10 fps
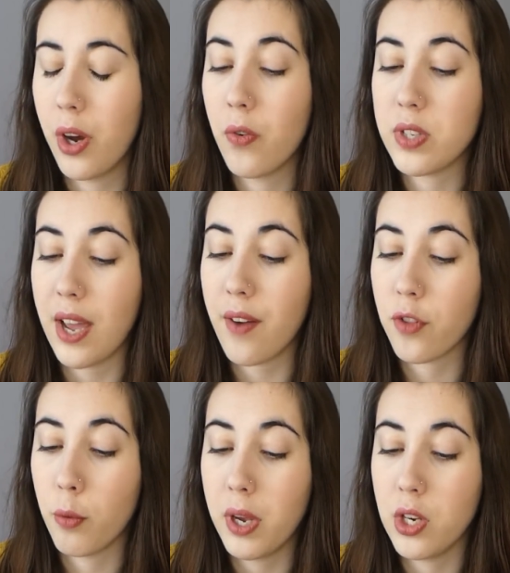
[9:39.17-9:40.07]
I obviously have
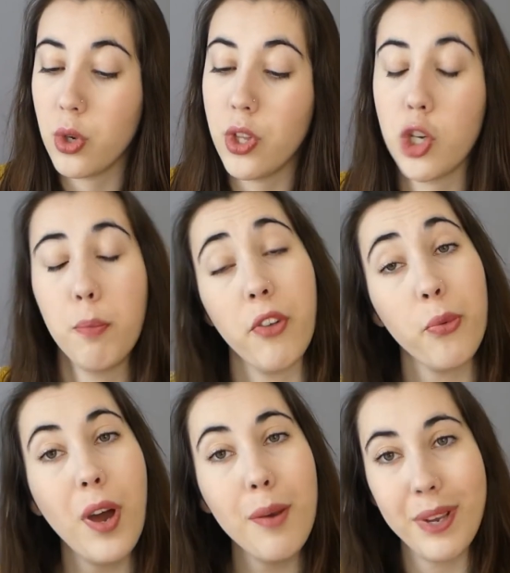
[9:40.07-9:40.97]
them into the
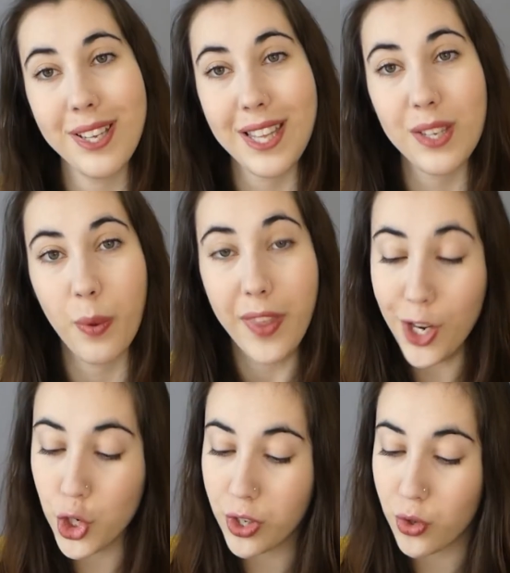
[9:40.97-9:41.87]
Chip+1 because that's where the
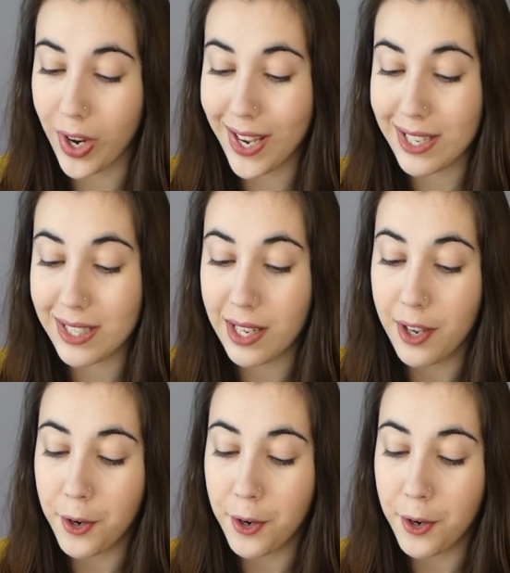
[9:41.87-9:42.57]
interest rate is.